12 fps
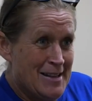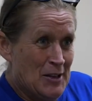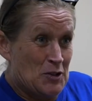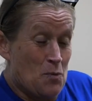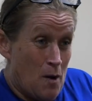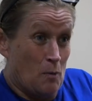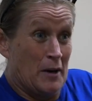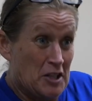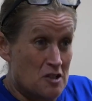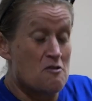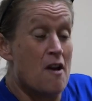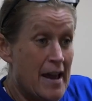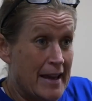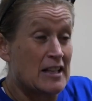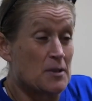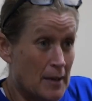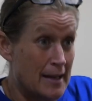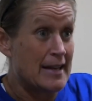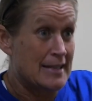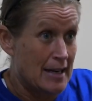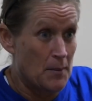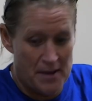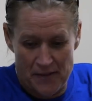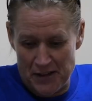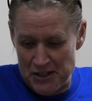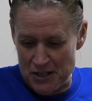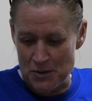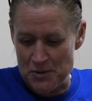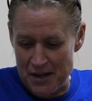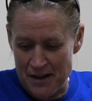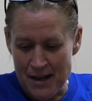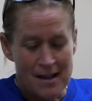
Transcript: to what we're trying to elicit within the children.